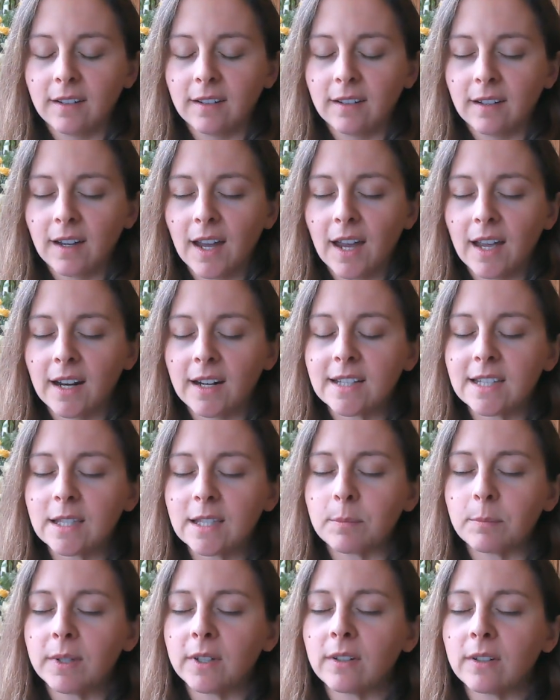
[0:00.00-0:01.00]
And it
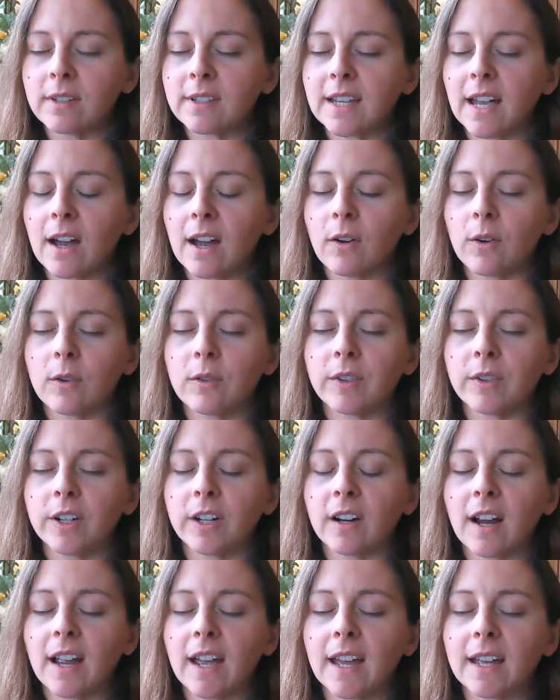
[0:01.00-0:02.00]
spills out over your
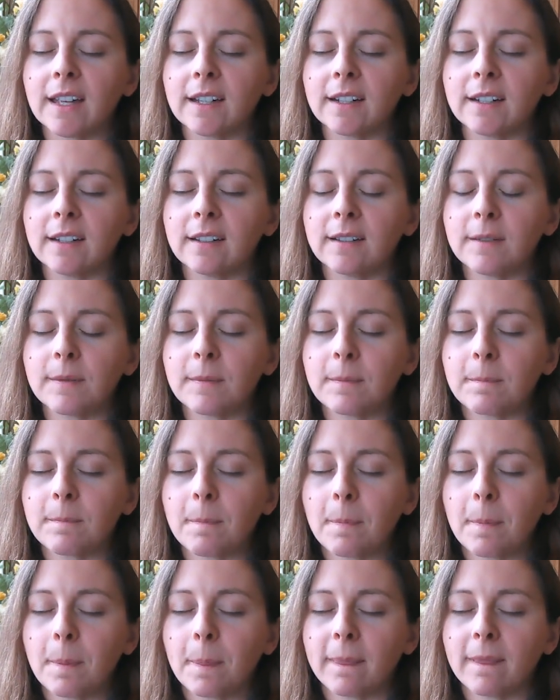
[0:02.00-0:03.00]
head.
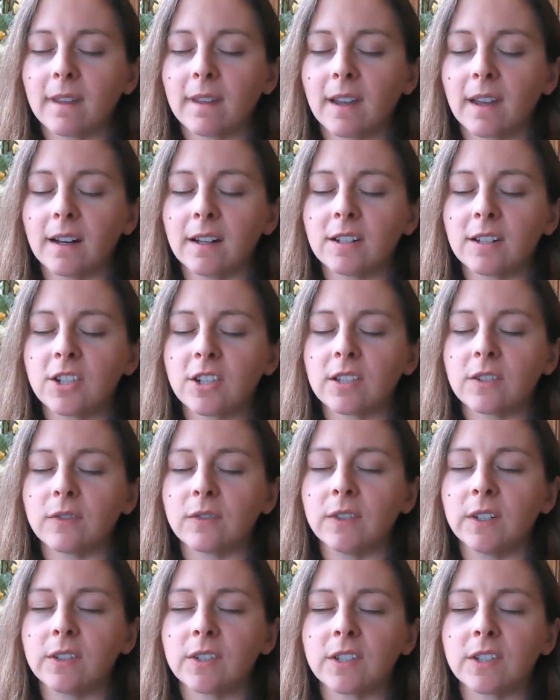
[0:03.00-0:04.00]
And it just
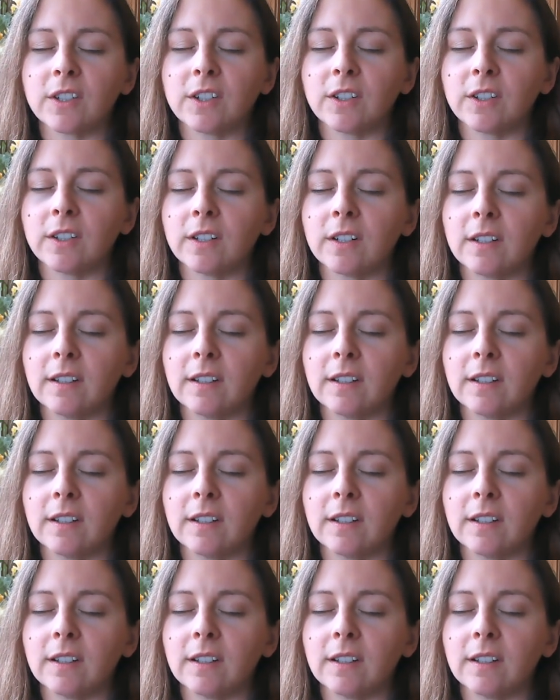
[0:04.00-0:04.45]
feels good.